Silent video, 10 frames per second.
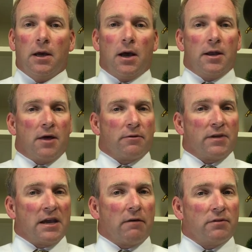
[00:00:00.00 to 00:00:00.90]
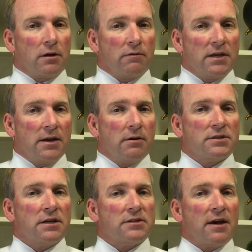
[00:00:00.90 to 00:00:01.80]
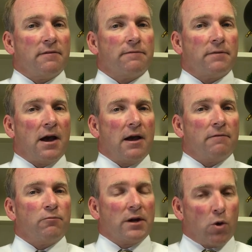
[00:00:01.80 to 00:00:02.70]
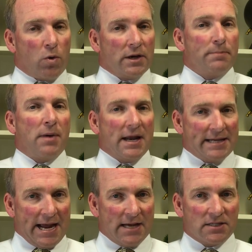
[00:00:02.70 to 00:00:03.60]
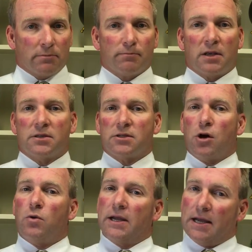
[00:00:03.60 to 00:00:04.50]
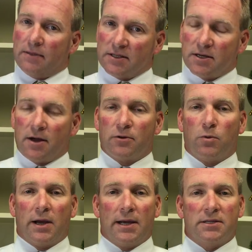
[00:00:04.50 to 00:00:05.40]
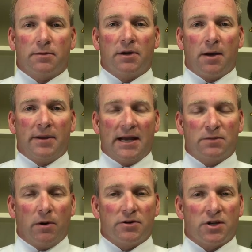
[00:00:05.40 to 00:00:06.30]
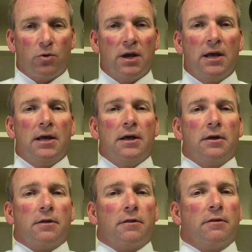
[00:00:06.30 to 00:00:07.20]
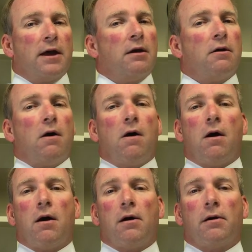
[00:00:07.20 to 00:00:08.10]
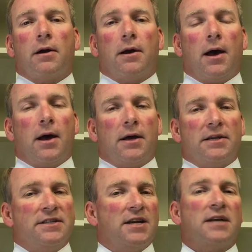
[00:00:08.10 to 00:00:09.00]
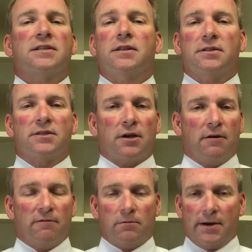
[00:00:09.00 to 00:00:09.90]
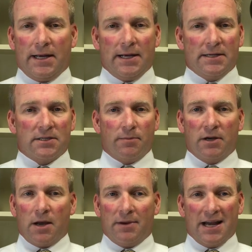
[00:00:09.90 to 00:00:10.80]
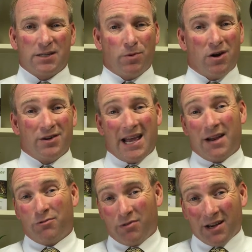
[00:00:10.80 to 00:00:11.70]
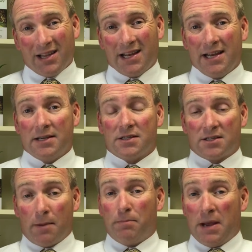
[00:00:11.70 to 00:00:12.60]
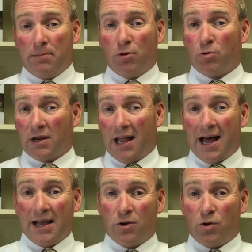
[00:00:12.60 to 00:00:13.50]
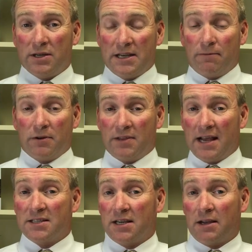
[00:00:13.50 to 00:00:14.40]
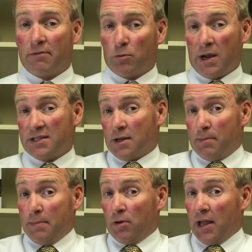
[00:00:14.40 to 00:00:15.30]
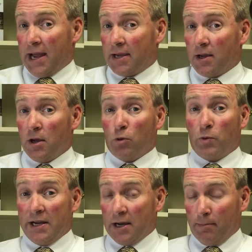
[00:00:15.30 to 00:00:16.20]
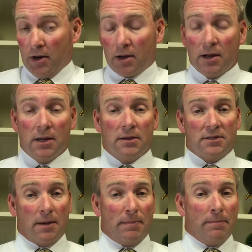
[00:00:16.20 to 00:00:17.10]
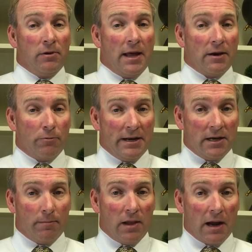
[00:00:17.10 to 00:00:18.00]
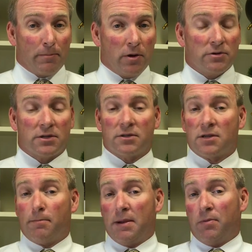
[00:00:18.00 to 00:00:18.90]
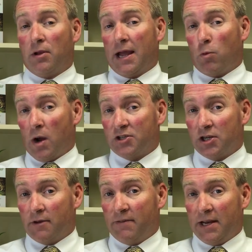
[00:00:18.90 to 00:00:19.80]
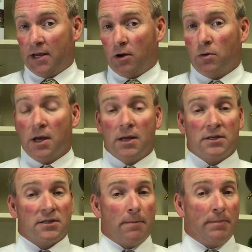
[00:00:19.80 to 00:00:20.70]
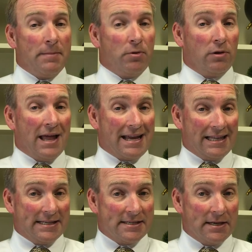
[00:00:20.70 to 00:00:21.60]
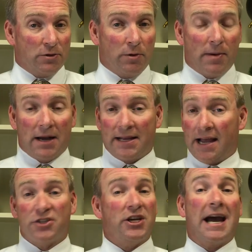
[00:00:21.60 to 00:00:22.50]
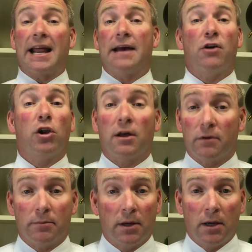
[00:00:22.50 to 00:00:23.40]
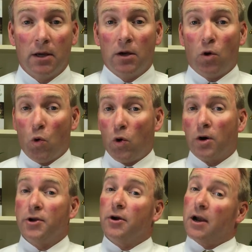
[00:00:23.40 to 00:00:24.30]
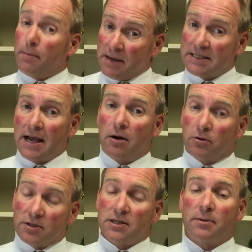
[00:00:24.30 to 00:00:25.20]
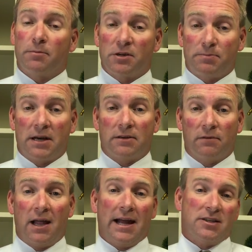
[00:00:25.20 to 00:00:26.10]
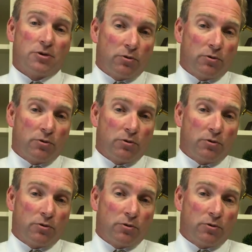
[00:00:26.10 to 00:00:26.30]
Another thing I've done over the years is I've recorded podcasts. So again, that's another way to become an expert. So there are dozens of ways to become an expert, and really some people rely on different things in different ways. Some people like reading a book. Some people like reading a blog post. Some people like watching a video. Some people like listening to a podcast. You got to have all of them, or you're going to miss out on some of the prospective clients.